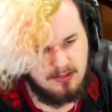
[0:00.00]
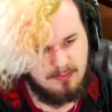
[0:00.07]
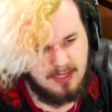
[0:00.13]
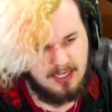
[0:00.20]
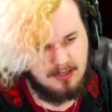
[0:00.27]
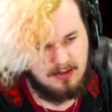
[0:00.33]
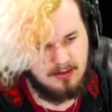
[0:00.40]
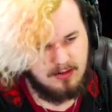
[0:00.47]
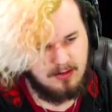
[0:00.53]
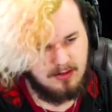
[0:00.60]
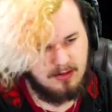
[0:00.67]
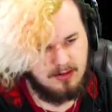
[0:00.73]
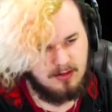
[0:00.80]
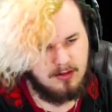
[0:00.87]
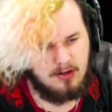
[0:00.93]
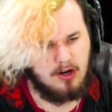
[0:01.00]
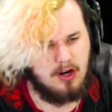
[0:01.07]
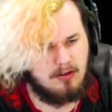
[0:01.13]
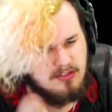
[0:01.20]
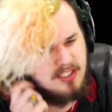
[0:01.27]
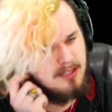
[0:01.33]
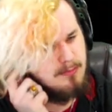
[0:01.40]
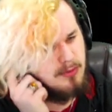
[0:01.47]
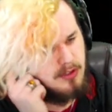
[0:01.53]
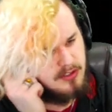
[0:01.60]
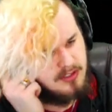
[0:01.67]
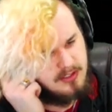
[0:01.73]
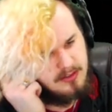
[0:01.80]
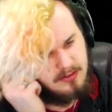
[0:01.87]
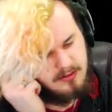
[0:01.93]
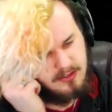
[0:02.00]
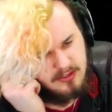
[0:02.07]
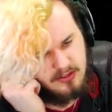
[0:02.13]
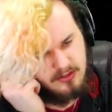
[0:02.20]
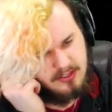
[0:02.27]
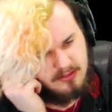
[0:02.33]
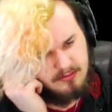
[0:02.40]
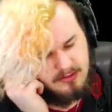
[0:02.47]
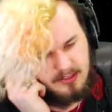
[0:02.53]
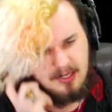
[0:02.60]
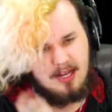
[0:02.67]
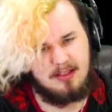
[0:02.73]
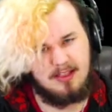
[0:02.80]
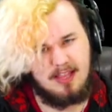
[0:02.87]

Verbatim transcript: mean. Or symbols, because they're not